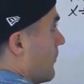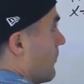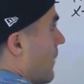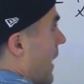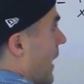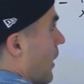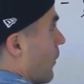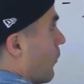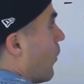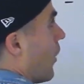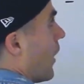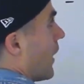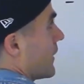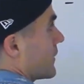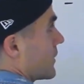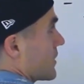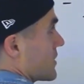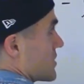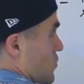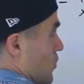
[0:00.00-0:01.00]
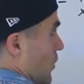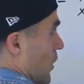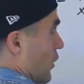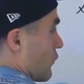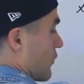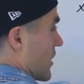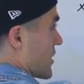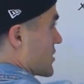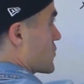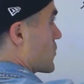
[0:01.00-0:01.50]
by 1 because 1
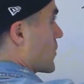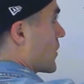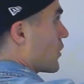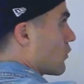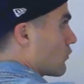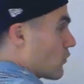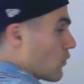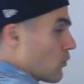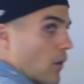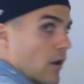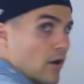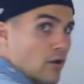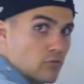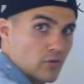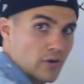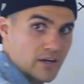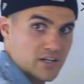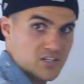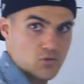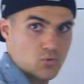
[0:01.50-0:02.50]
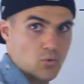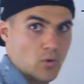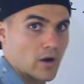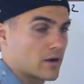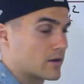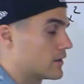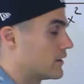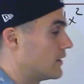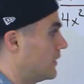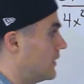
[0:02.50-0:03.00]
over x squared over 1 over x
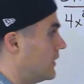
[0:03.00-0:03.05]
squared